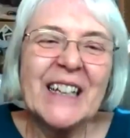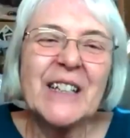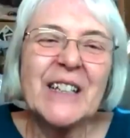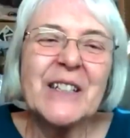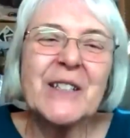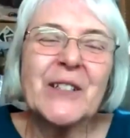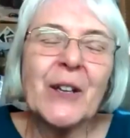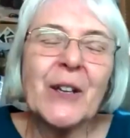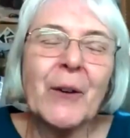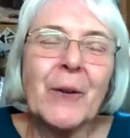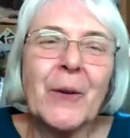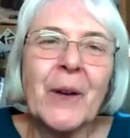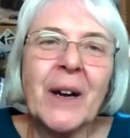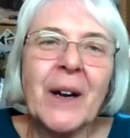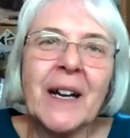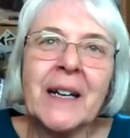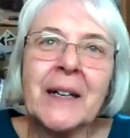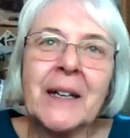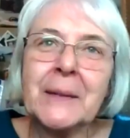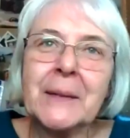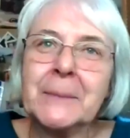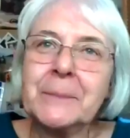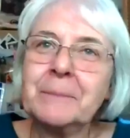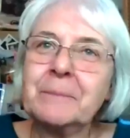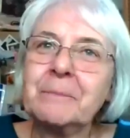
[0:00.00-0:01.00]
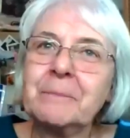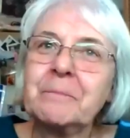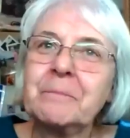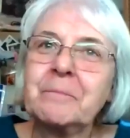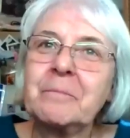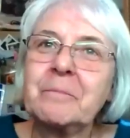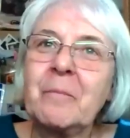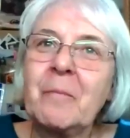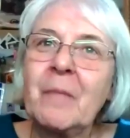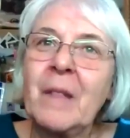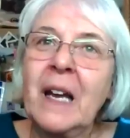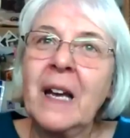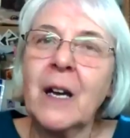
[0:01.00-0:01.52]
so, um,
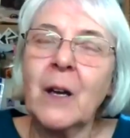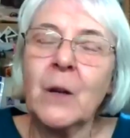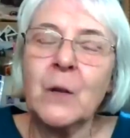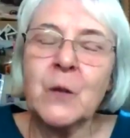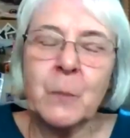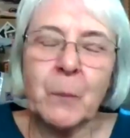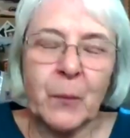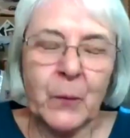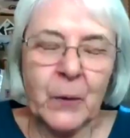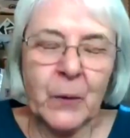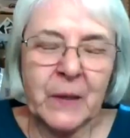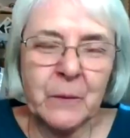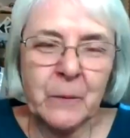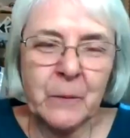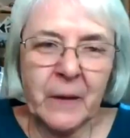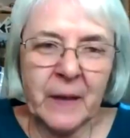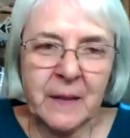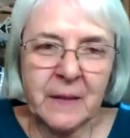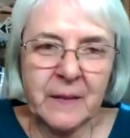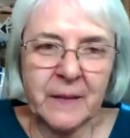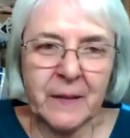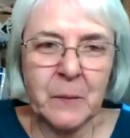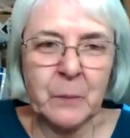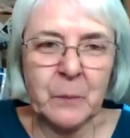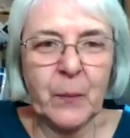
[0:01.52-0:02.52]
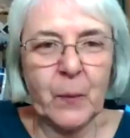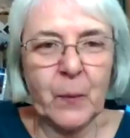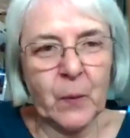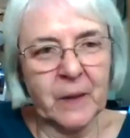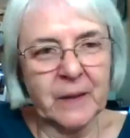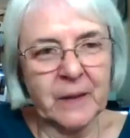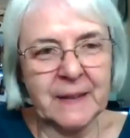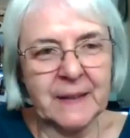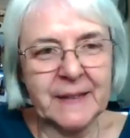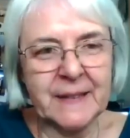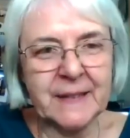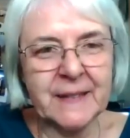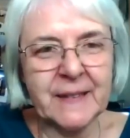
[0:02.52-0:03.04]
I was born and raised in
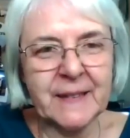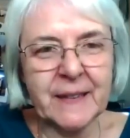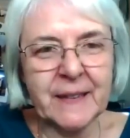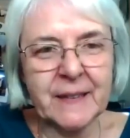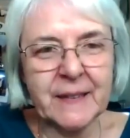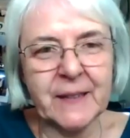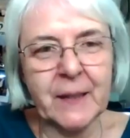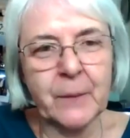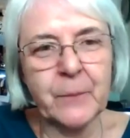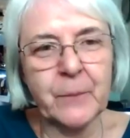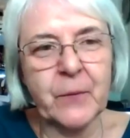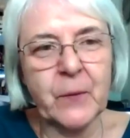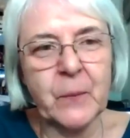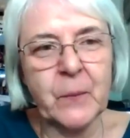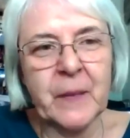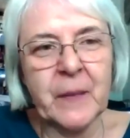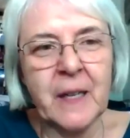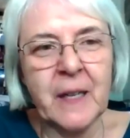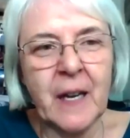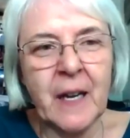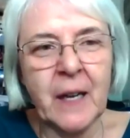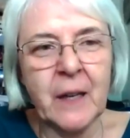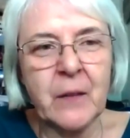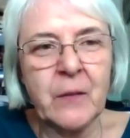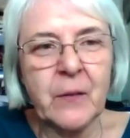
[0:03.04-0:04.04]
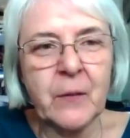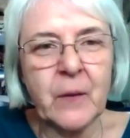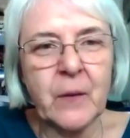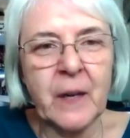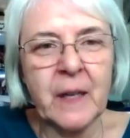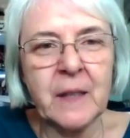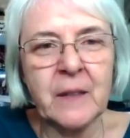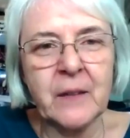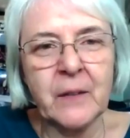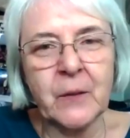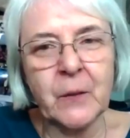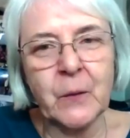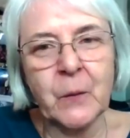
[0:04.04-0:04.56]
Portland, except for my ninth
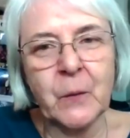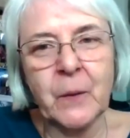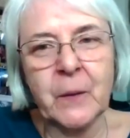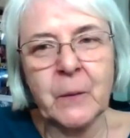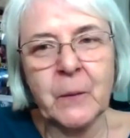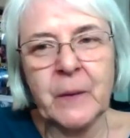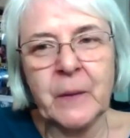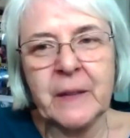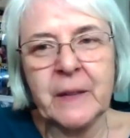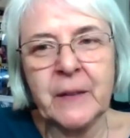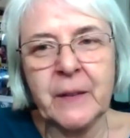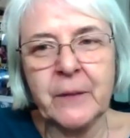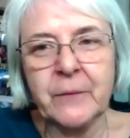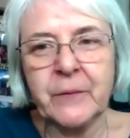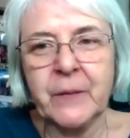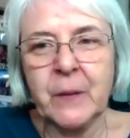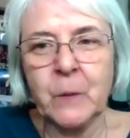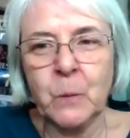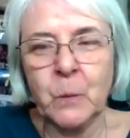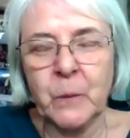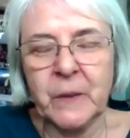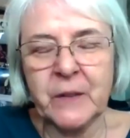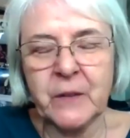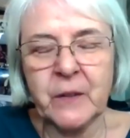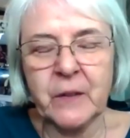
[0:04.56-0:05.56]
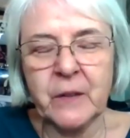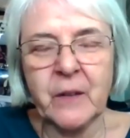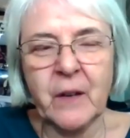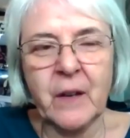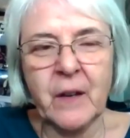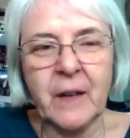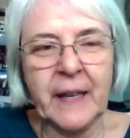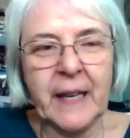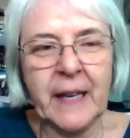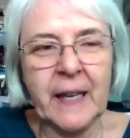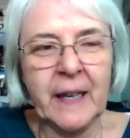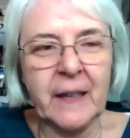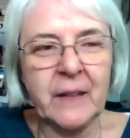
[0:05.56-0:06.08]
grade year when we lived in Wichita,
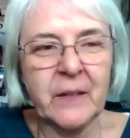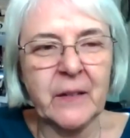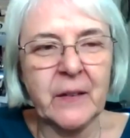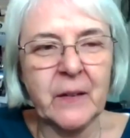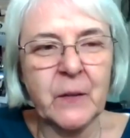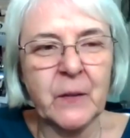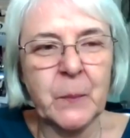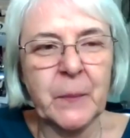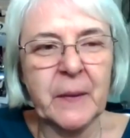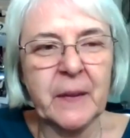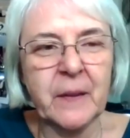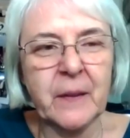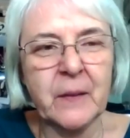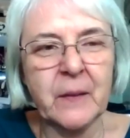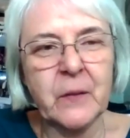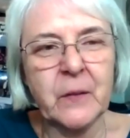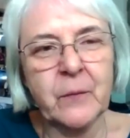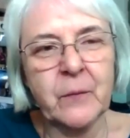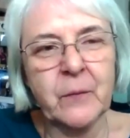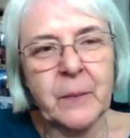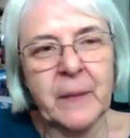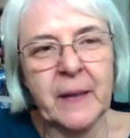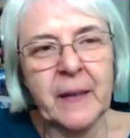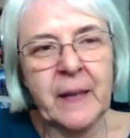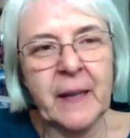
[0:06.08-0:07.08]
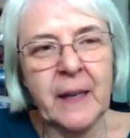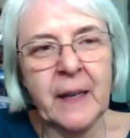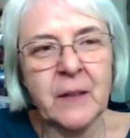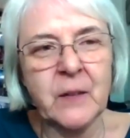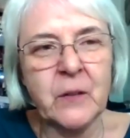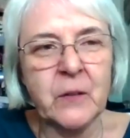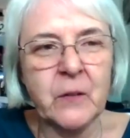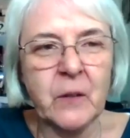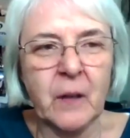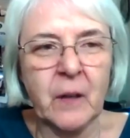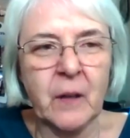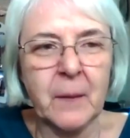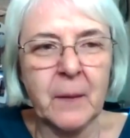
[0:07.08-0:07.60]
Kansas, because of my dad's
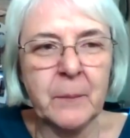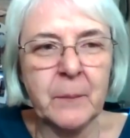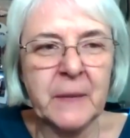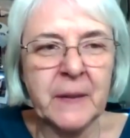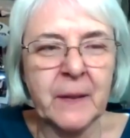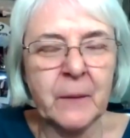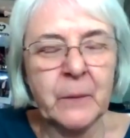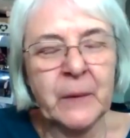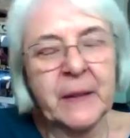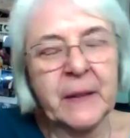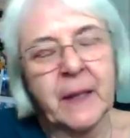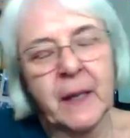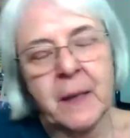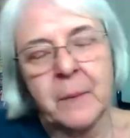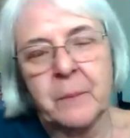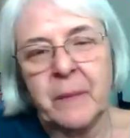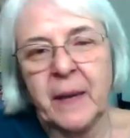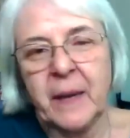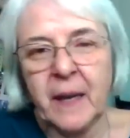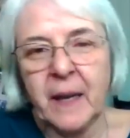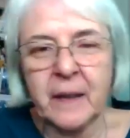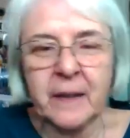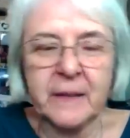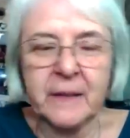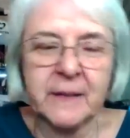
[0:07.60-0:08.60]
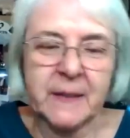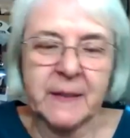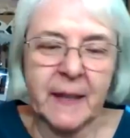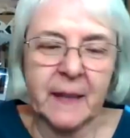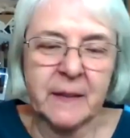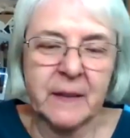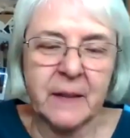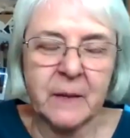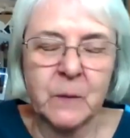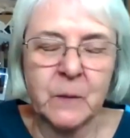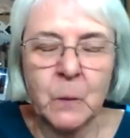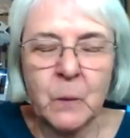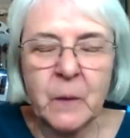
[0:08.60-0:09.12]
job. And then we came back because that
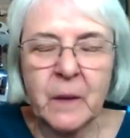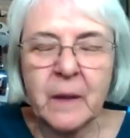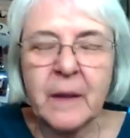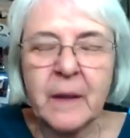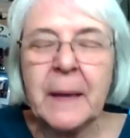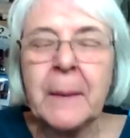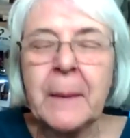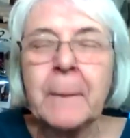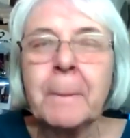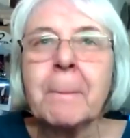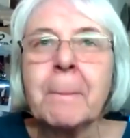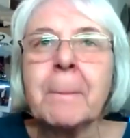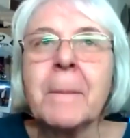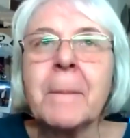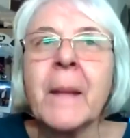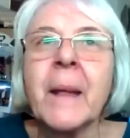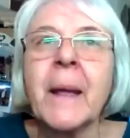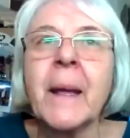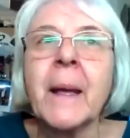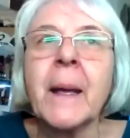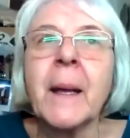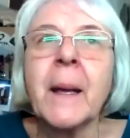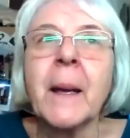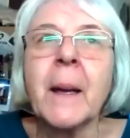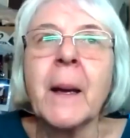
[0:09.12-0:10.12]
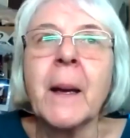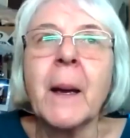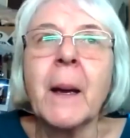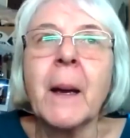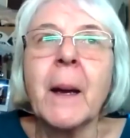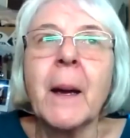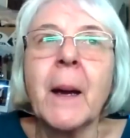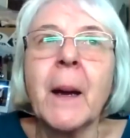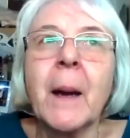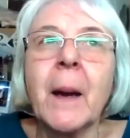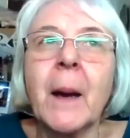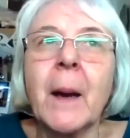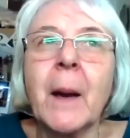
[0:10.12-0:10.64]
didn't work.
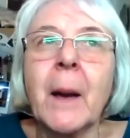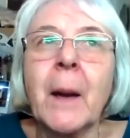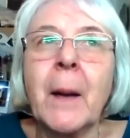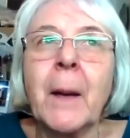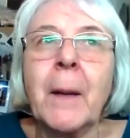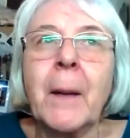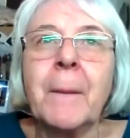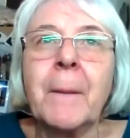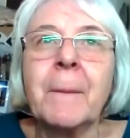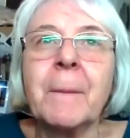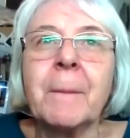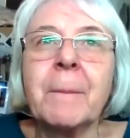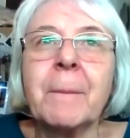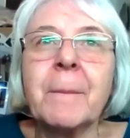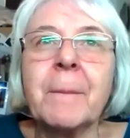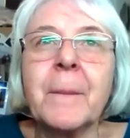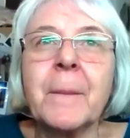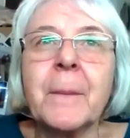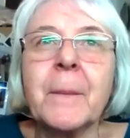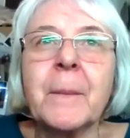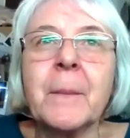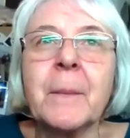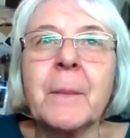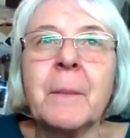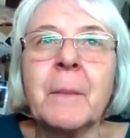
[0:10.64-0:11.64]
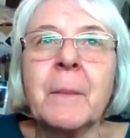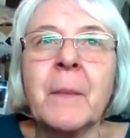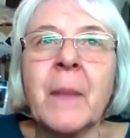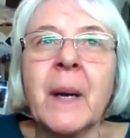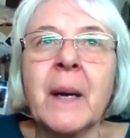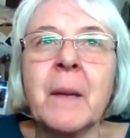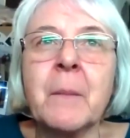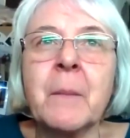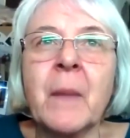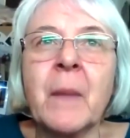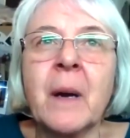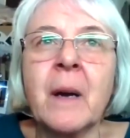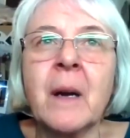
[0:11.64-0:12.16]
Um, my
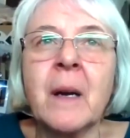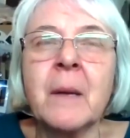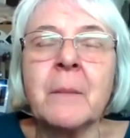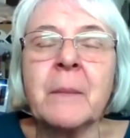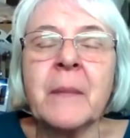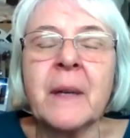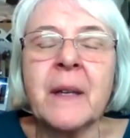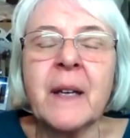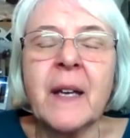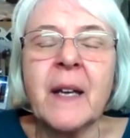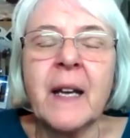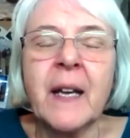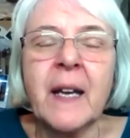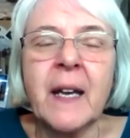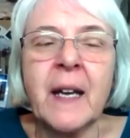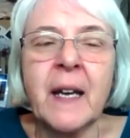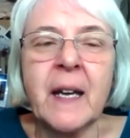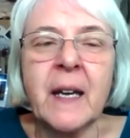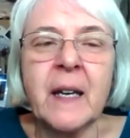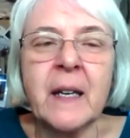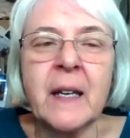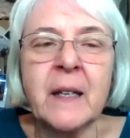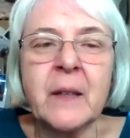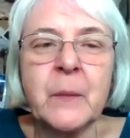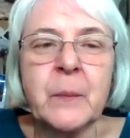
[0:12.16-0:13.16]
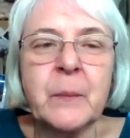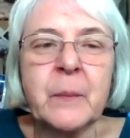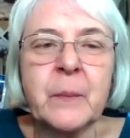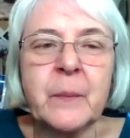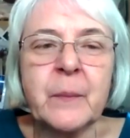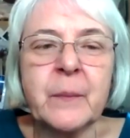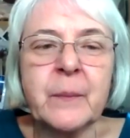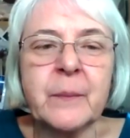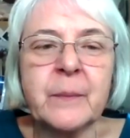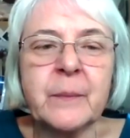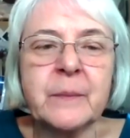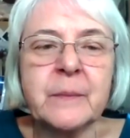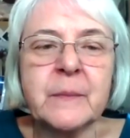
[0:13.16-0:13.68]
mom had
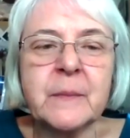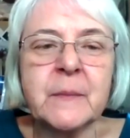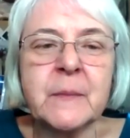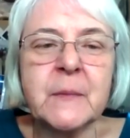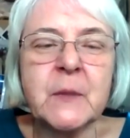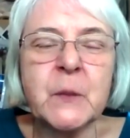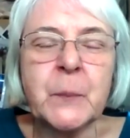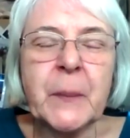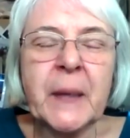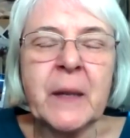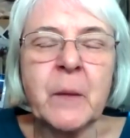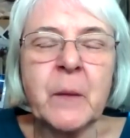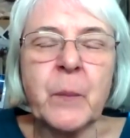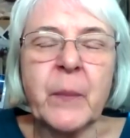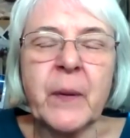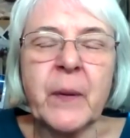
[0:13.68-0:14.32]
spent